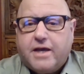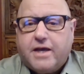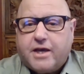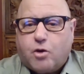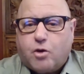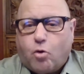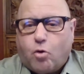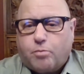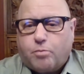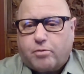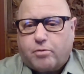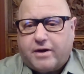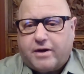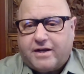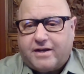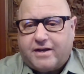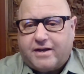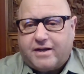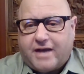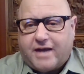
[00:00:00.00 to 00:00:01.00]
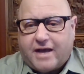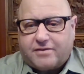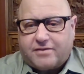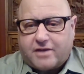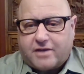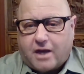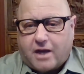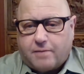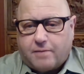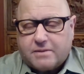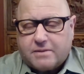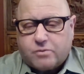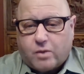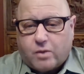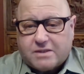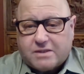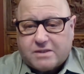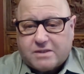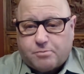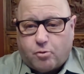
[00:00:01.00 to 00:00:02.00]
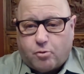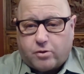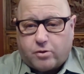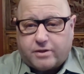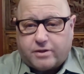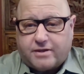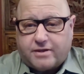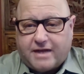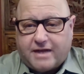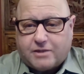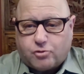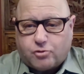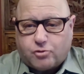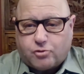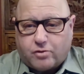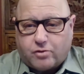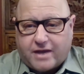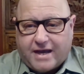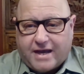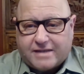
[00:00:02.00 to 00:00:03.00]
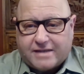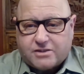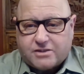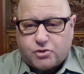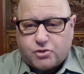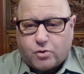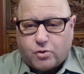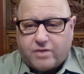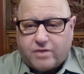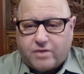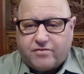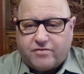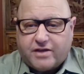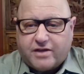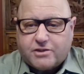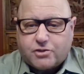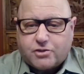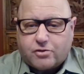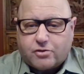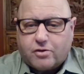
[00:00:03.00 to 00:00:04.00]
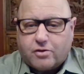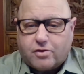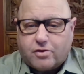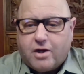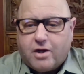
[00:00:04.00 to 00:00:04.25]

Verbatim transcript: Incorporated at the Cummins Westport Natural Gas Joint Venture.